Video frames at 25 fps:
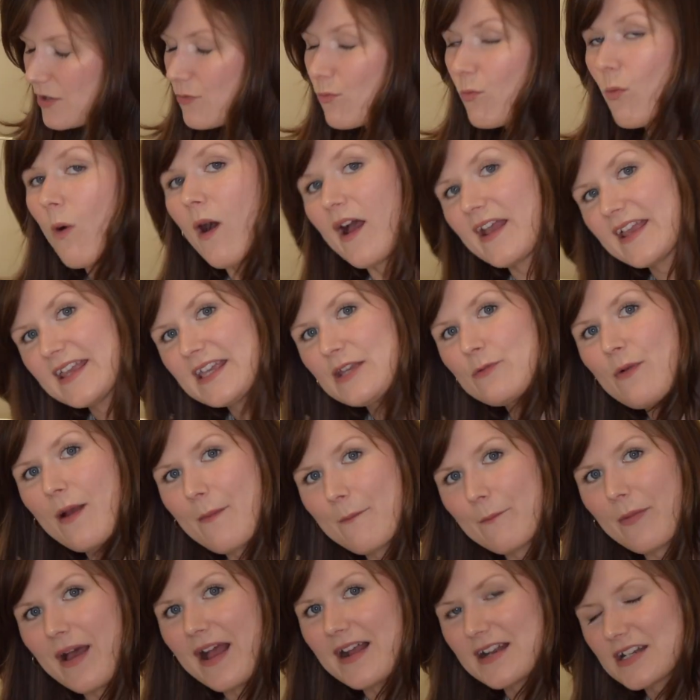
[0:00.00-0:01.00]
and why he
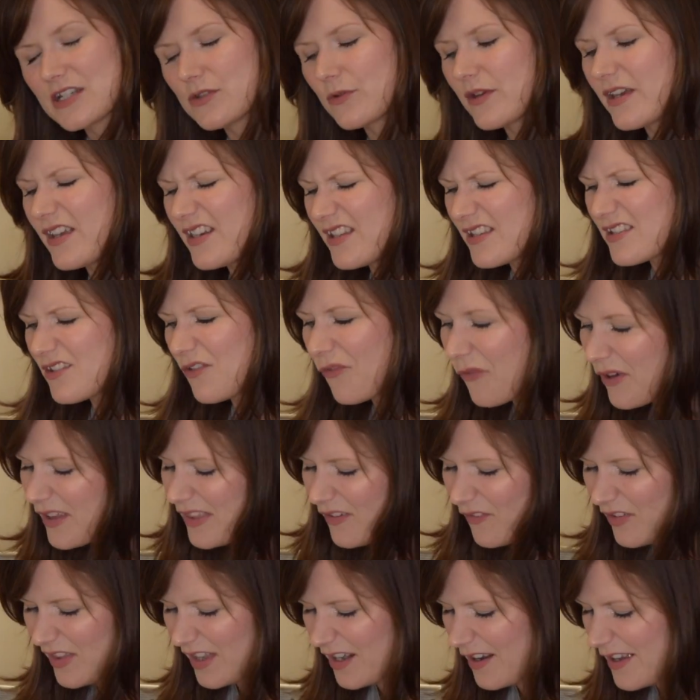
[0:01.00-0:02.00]
went back to it. And it's a
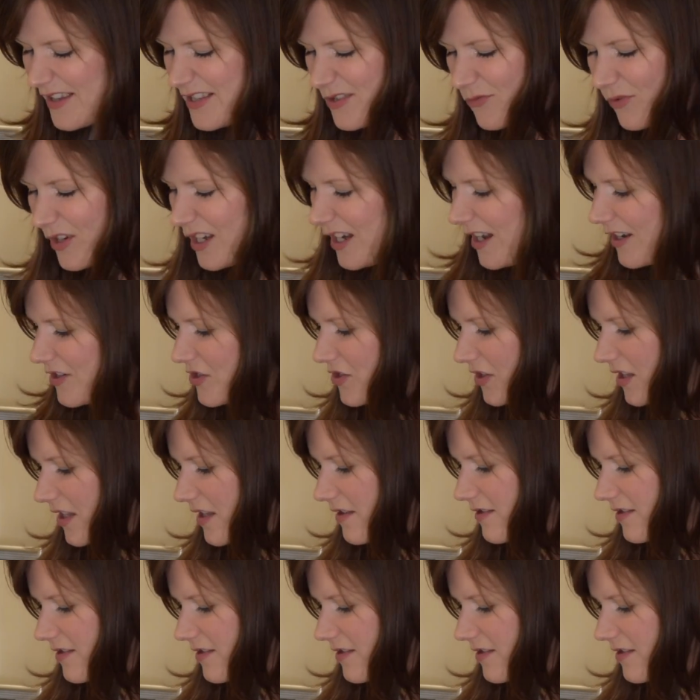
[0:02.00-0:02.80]
really, really nice read actually.